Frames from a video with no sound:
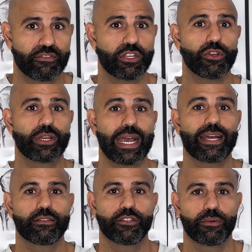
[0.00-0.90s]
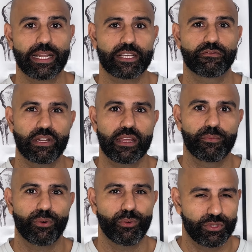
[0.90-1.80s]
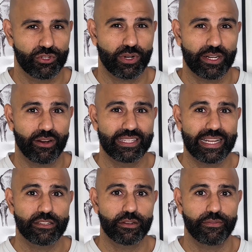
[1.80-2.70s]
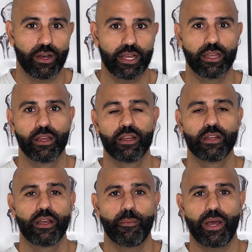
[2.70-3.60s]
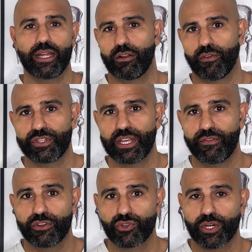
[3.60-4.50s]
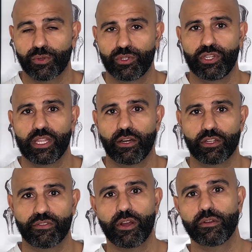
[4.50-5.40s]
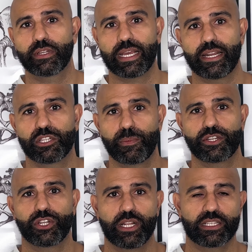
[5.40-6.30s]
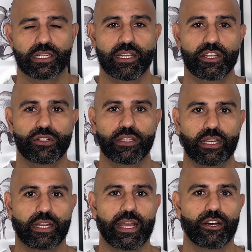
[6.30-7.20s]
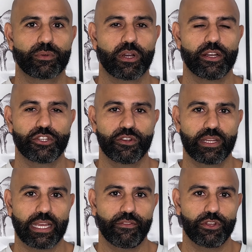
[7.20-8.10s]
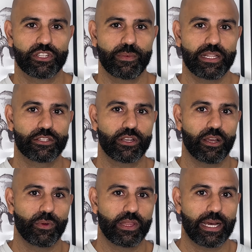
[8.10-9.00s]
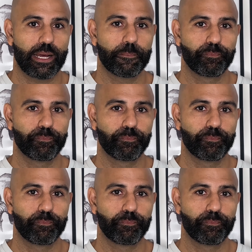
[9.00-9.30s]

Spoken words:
that you can do, and that's really important to try and identify. And obviously, if you struggle to do that on your own, get a specialist clinician that can help guide you and give you some insight with that.